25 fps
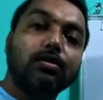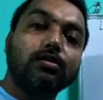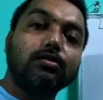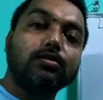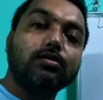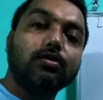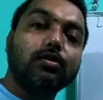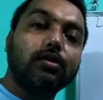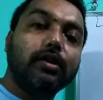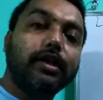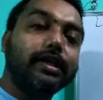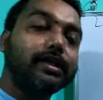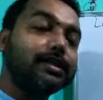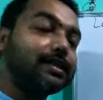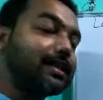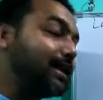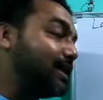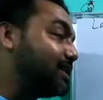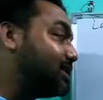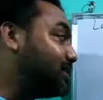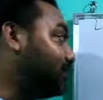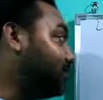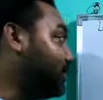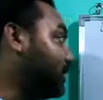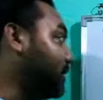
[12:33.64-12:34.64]
So next
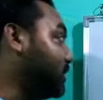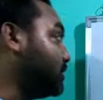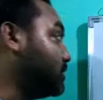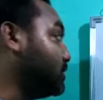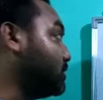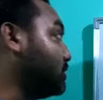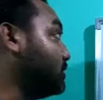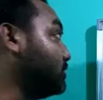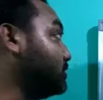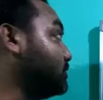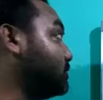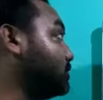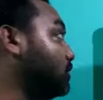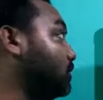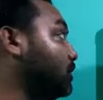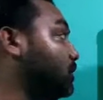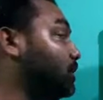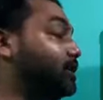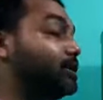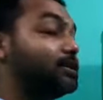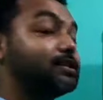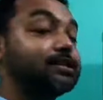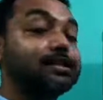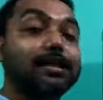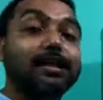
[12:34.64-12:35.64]
classification of
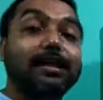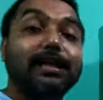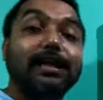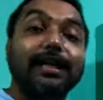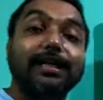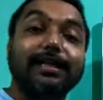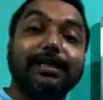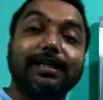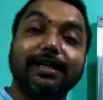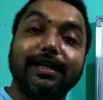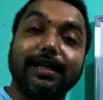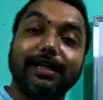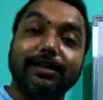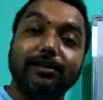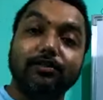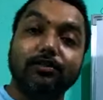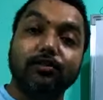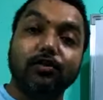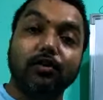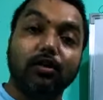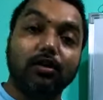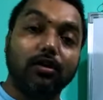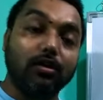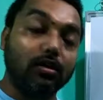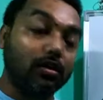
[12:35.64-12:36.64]
soil is laterite
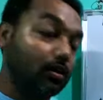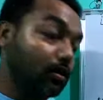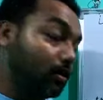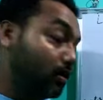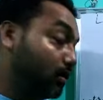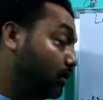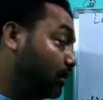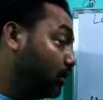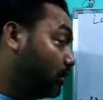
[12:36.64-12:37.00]
soil.